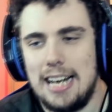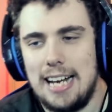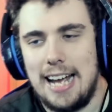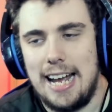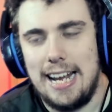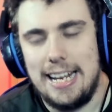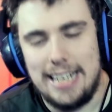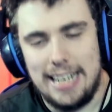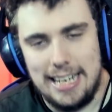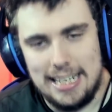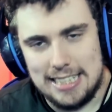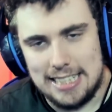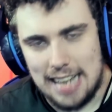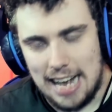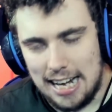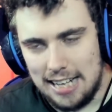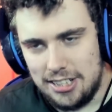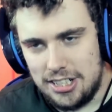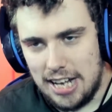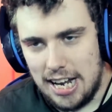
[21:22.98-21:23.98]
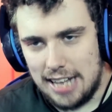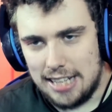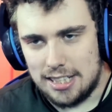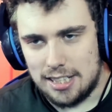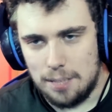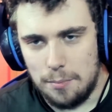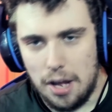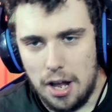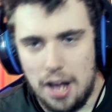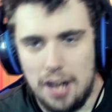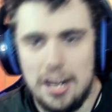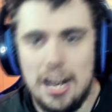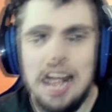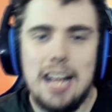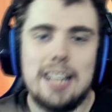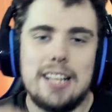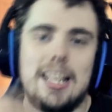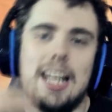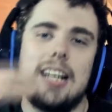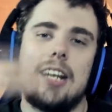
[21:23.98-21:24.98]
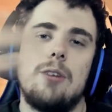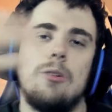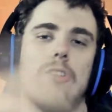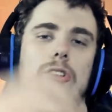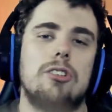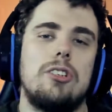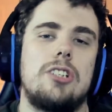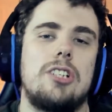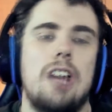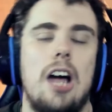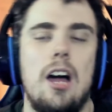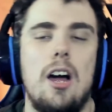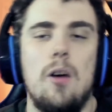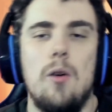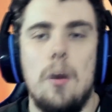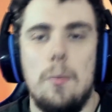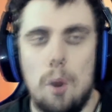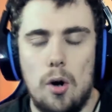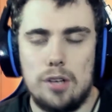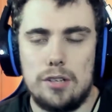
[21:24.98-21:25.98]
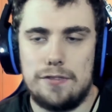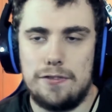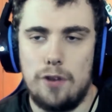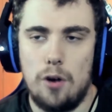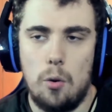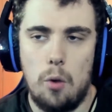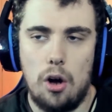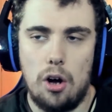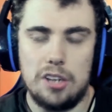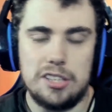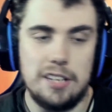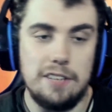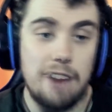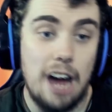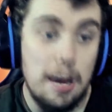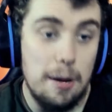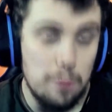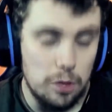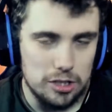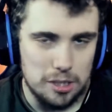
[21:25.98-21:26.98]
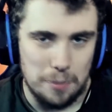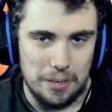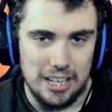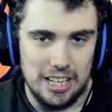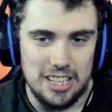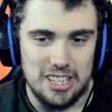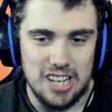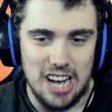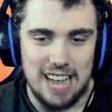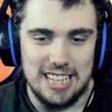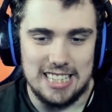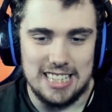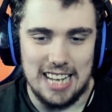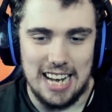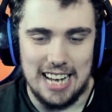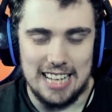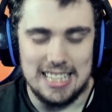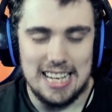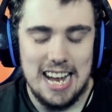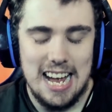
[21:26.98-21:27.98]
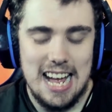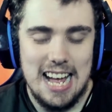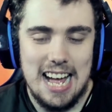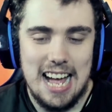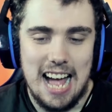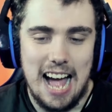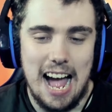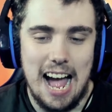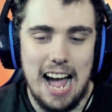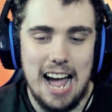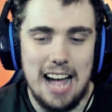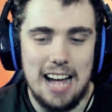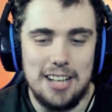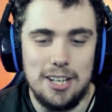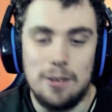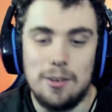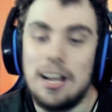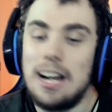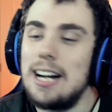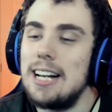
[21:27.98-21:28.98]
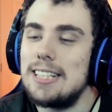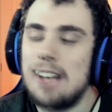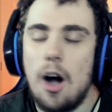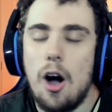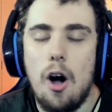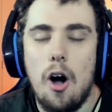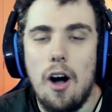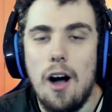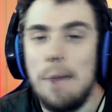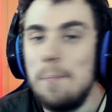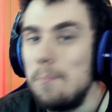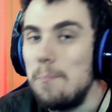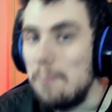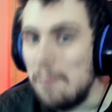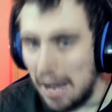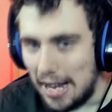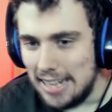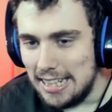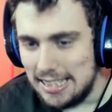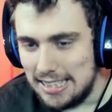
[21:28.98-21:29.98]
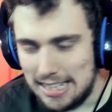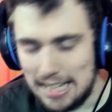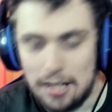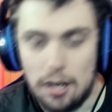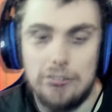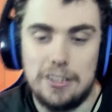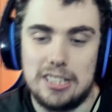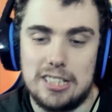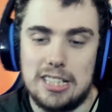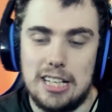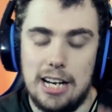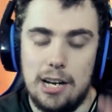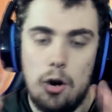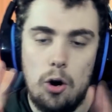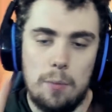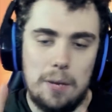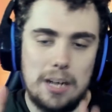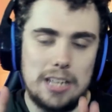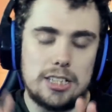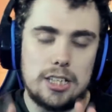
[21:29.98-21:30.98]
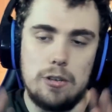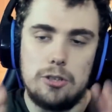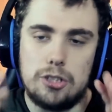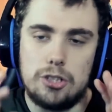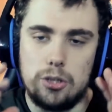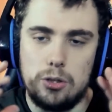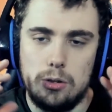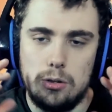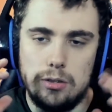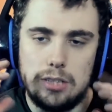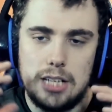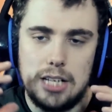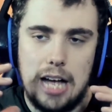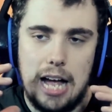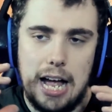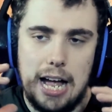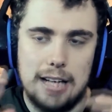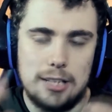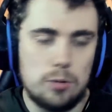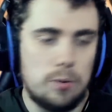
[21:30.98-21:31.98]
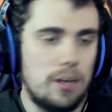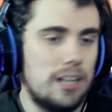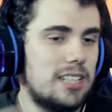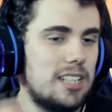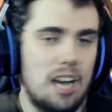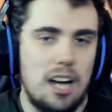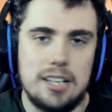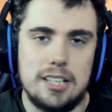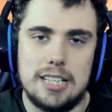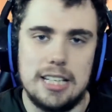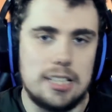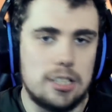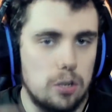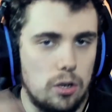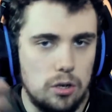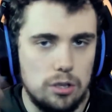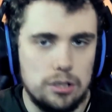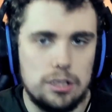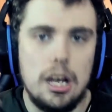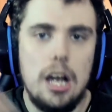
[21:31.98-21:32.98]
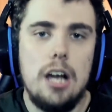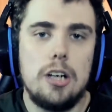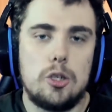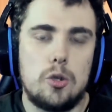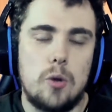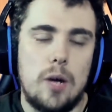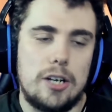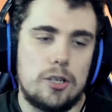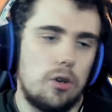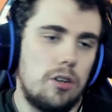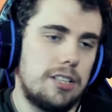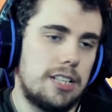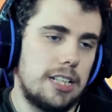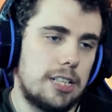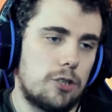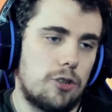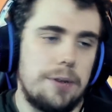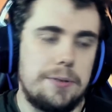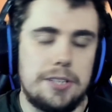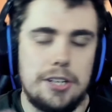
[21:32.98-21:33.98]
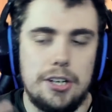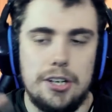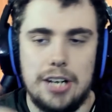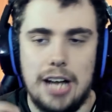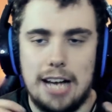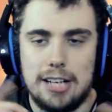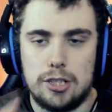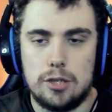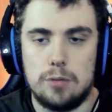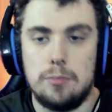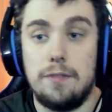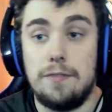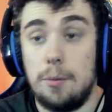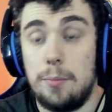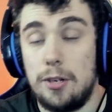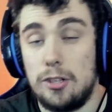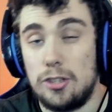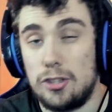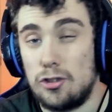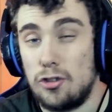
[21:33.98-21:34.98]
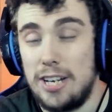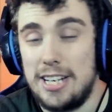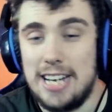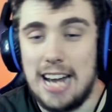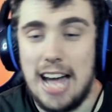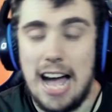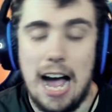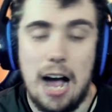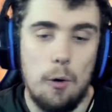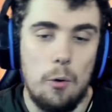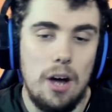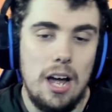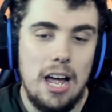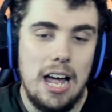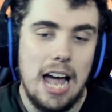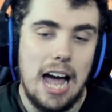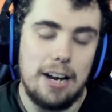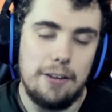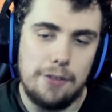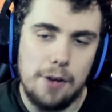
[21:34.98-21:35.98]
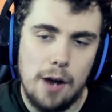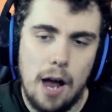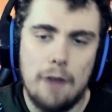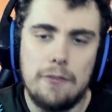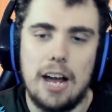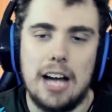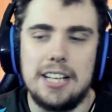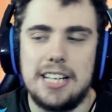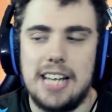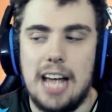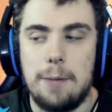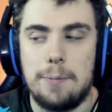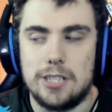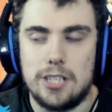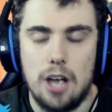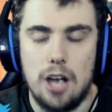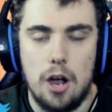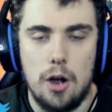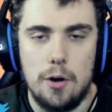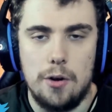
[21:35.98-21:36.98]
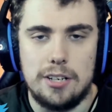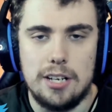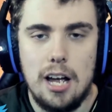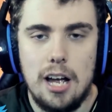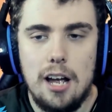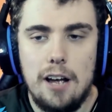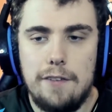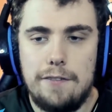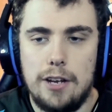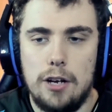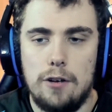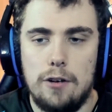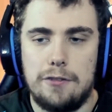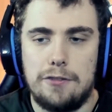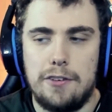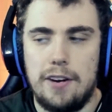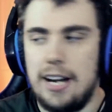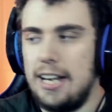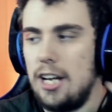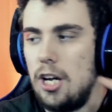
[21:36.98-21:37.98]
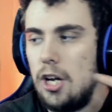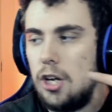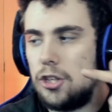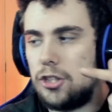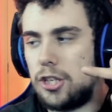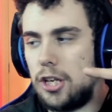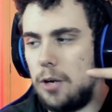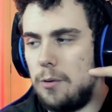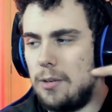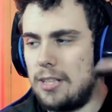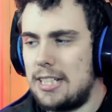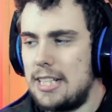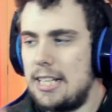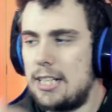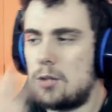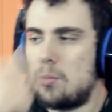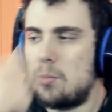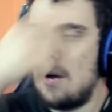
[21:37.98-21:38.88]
ladies and gentlemen, thank you all so much for watching. Very much appreciated. You guys are amazing. Obviously, all my socials, Twitter, Discord, Twitch, all in description, and some of it will be on screen now. And if you have liked the episode, feel free to, is it this